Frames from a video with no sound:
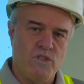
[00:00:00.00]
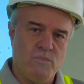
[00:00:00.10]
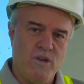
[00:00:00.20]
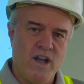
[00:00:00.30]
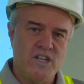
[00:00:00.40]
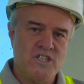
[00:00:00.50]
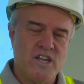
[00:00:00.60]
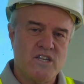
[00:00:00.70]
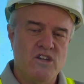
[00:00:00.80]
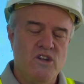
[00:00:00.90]

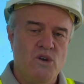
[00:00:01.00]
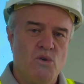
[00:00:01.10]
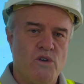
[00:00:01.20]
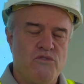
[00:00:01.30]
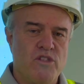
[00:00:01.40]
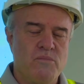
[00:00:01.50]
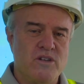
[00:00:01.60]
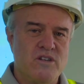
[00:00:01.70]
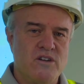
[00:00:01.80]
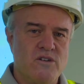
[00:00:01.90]
project or for the
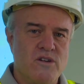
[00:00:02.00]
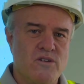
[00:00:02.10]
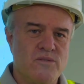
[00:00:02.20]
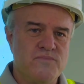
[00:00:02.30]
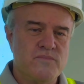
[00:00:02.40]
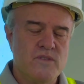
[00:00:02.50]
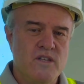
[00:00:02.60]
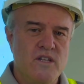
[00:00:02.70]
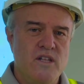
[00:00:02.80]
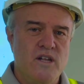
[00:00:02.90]
material.
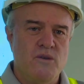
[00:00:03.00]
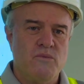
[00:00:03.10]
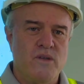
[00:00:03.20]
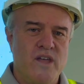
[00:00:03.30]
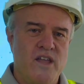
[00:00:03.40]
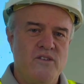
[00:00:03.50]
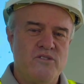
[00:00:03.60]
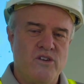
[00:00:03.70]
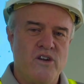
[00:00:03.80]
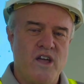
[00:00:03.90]
We then
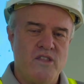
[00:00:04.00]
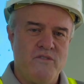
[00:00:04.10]
turn on the